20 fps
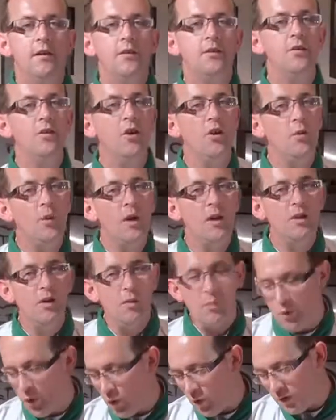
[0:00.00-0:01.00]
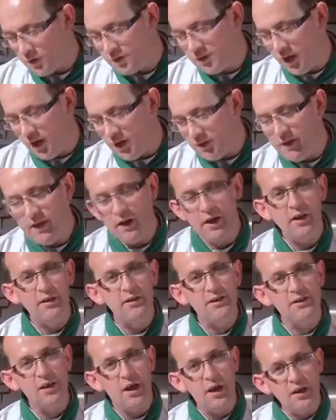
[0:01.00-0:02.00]
So now while your pork's on there,
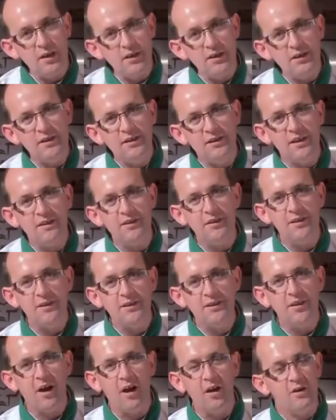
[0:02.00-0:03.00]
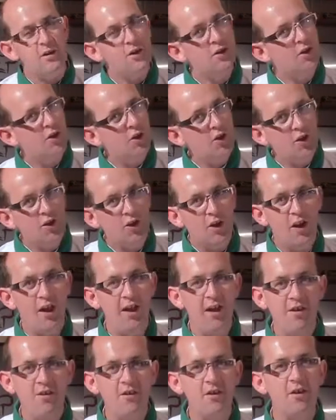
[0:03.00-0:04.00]
starting to sizzle, starting to cook, you'll
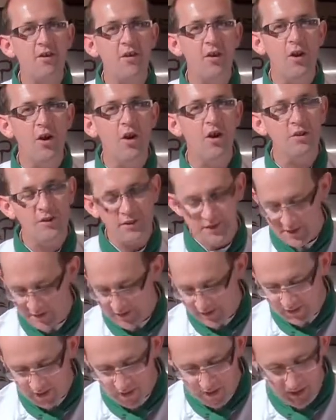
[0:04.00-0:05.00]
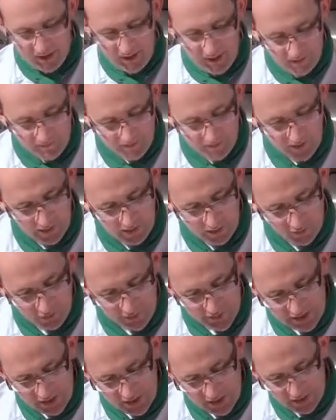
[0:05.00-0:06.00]
hear it going on to the side of you. I'm
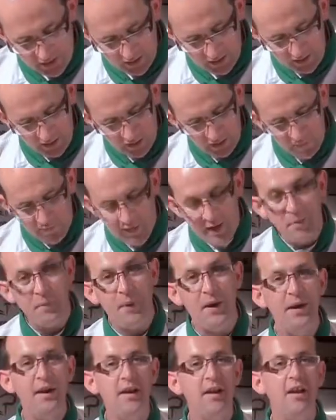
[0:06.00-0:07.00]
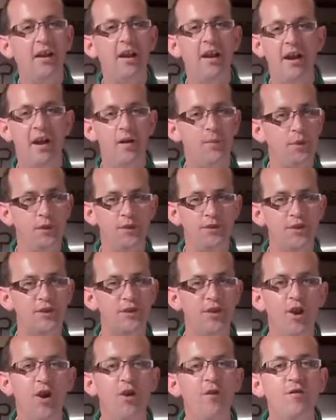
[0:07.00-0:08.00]
going to take a lovely pink lady apple. I
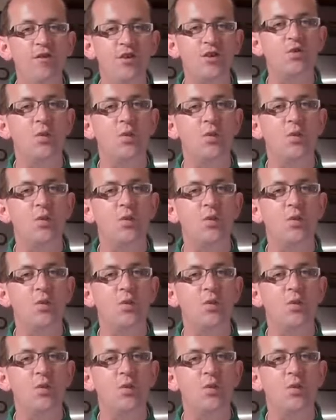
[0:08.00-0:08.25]
just love the